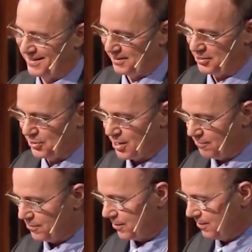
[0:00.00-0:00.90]

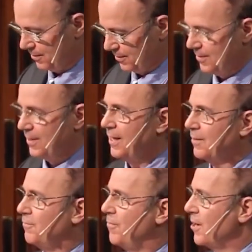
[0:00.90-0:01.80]
discovered in a
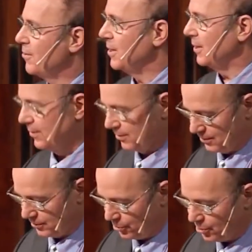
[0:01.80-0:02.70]
very
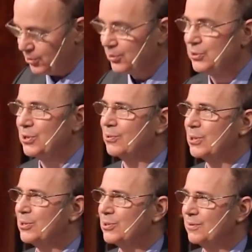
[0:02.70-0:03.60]
long series